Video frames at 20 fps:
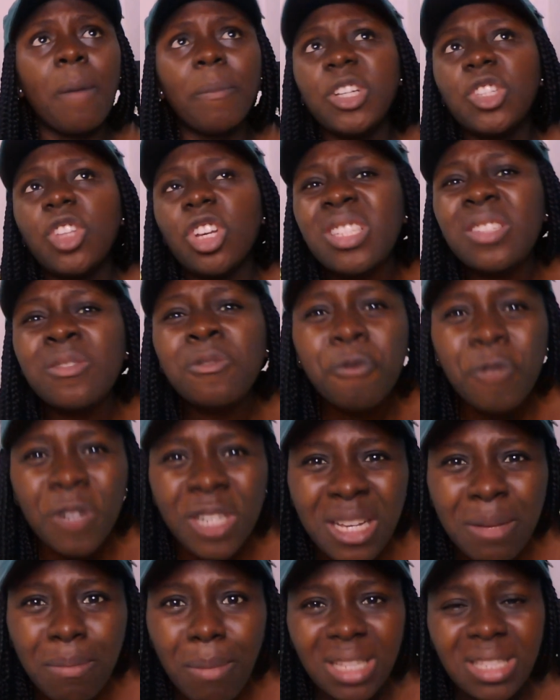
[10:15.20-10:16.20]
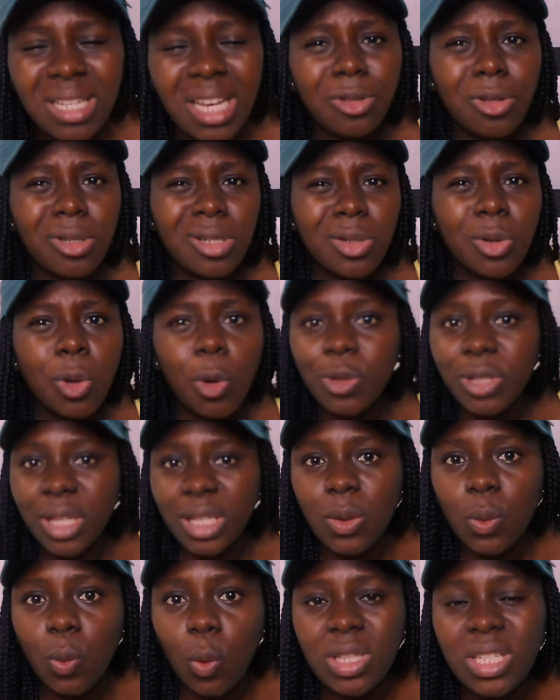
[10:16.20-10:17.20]
it doesn't really matter. It doesn't hold
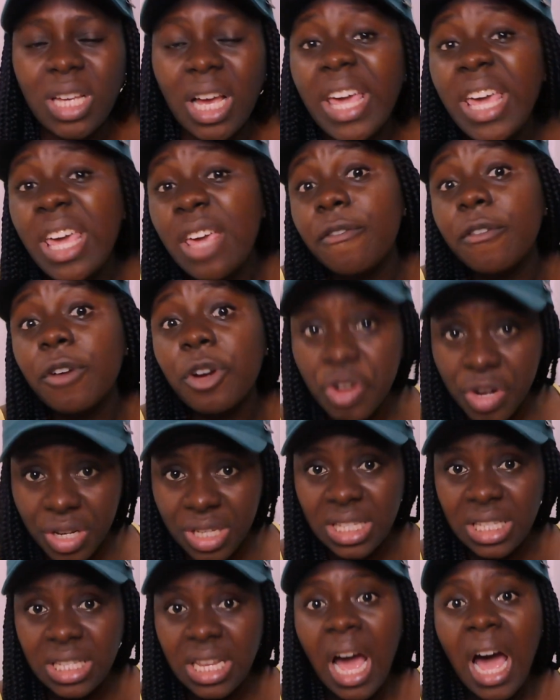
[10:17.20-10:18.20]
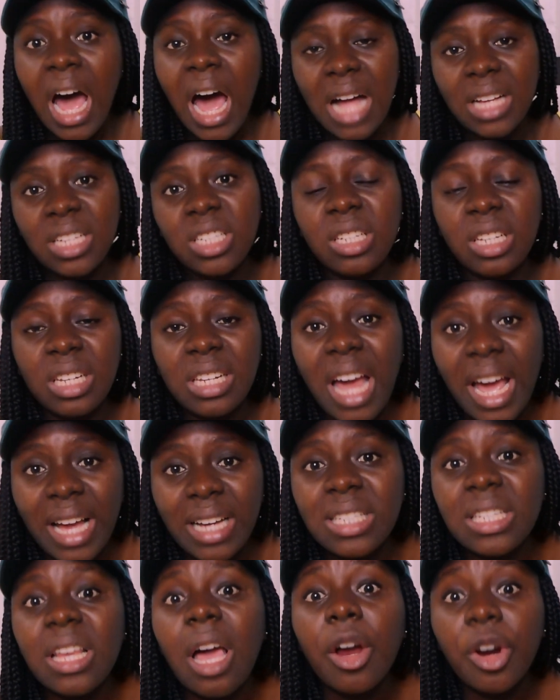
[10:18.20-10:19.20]
any water if Chris actually
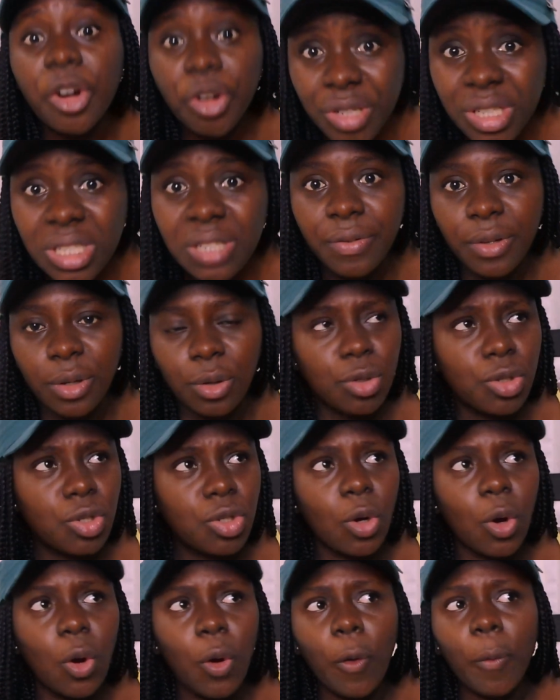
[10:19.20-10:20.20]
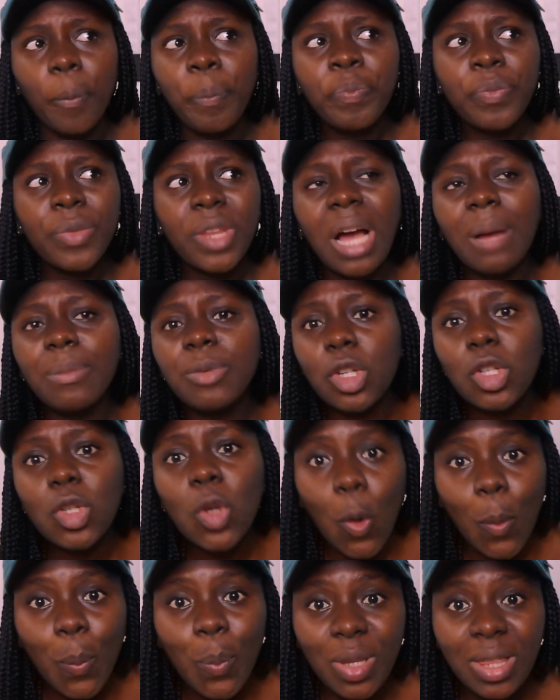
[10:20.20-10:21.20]
likes Chrisville. So I'm just
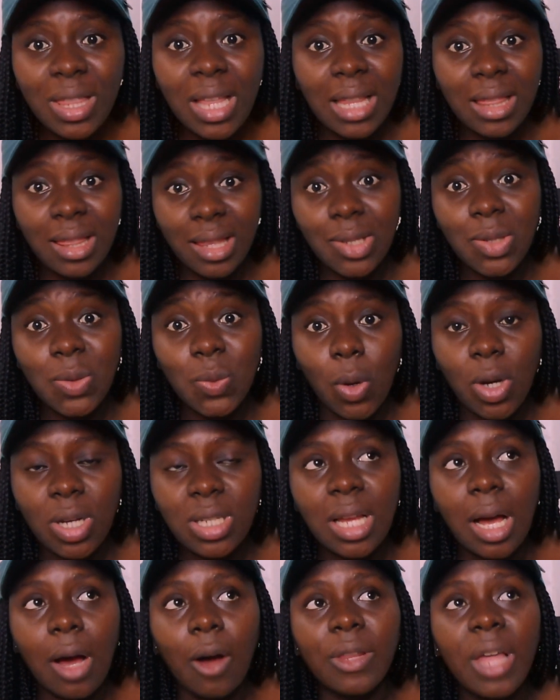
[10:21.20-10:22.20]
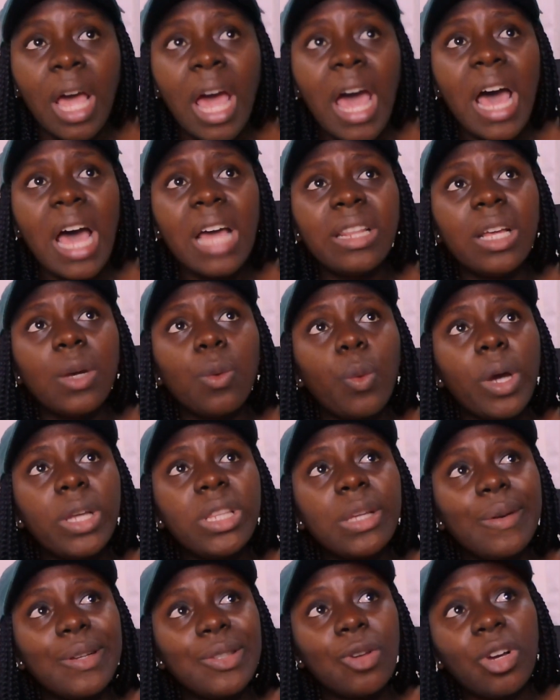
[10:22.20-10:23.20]
hoping that this works out. And then when
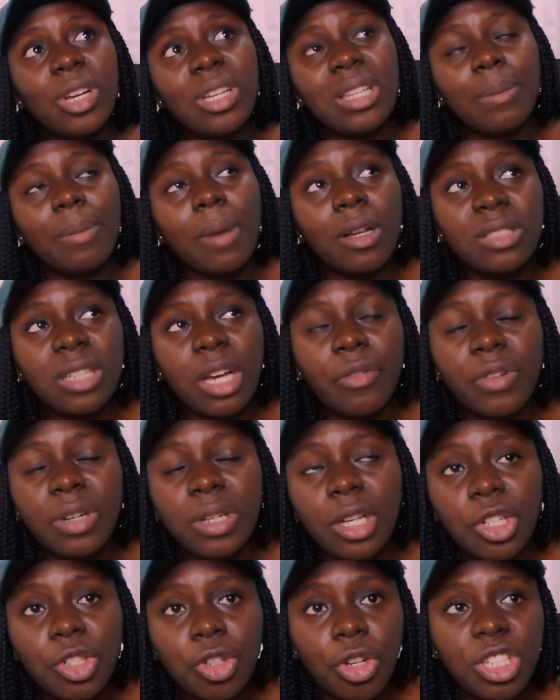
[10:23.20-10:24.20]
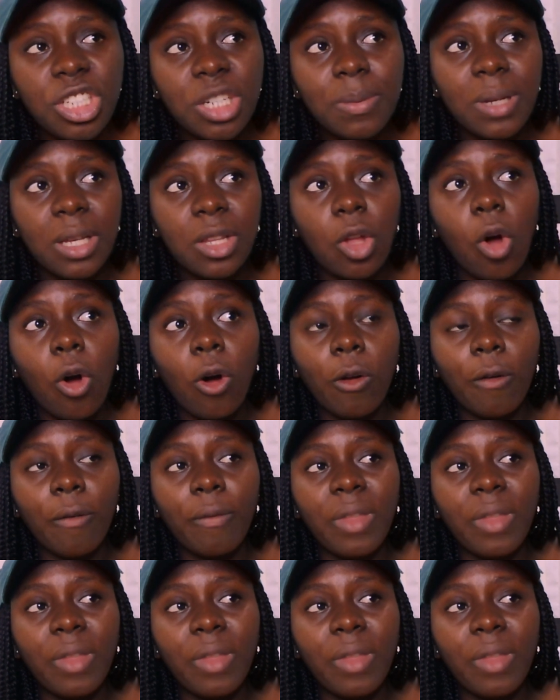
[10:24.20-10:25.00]
they were talking about their relationships and all of